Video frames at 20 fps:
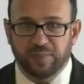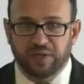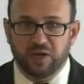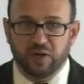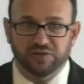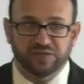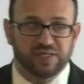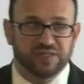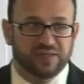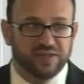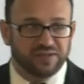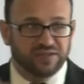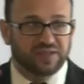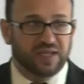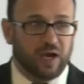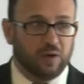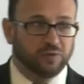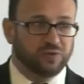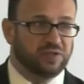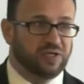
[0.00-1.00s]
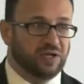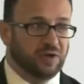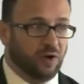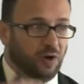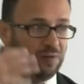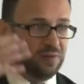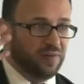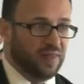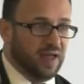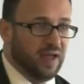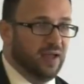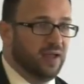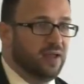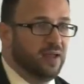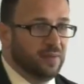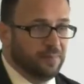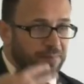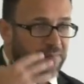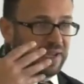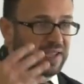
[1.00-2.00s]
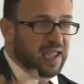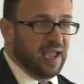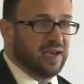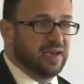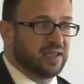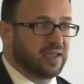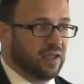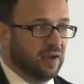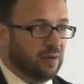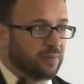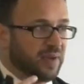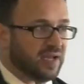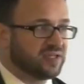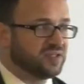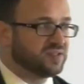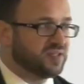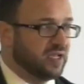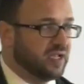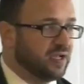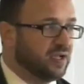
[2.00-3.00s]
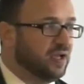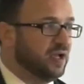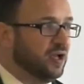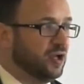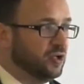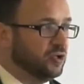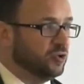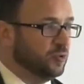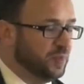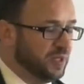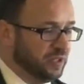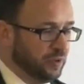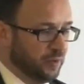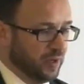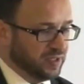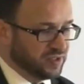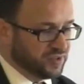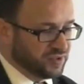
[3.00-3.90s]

because it is counting on the mechanical mixing to be do it.